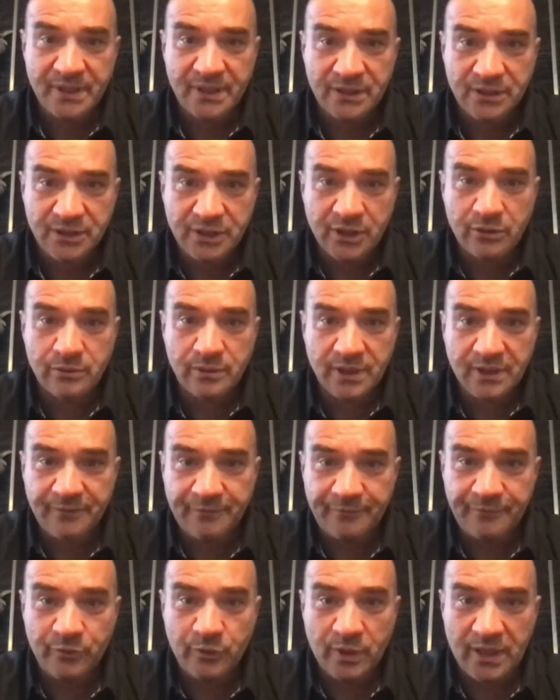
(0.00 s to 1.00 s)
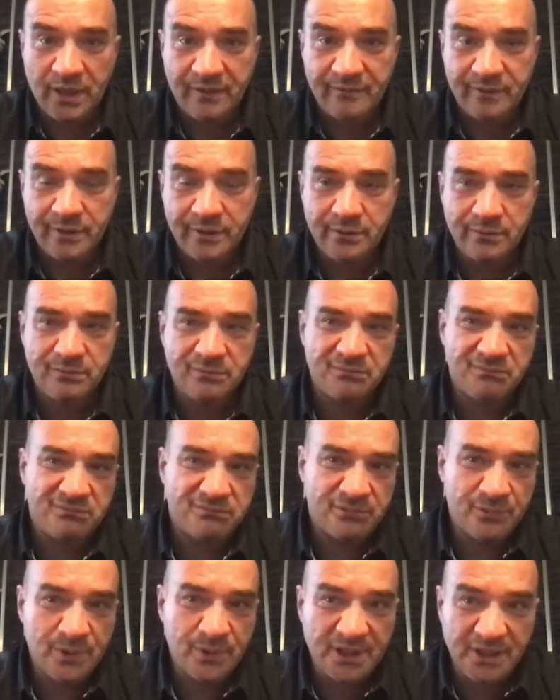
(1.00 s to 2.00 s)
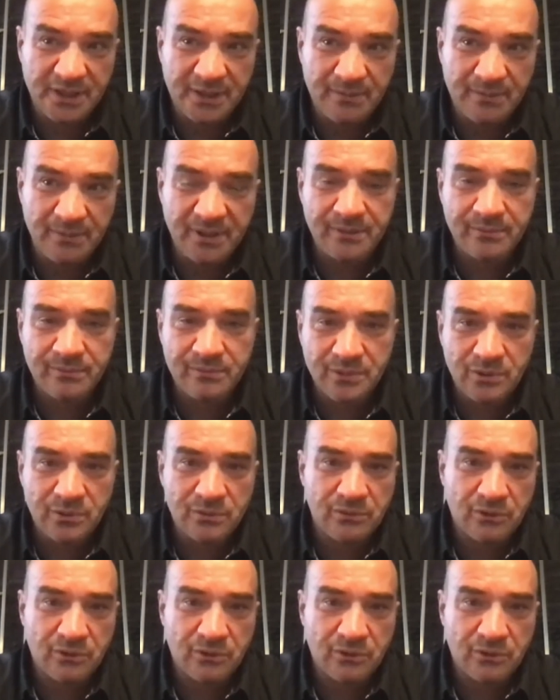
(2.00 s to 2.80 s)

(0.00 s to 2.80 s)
So if you have a reasonably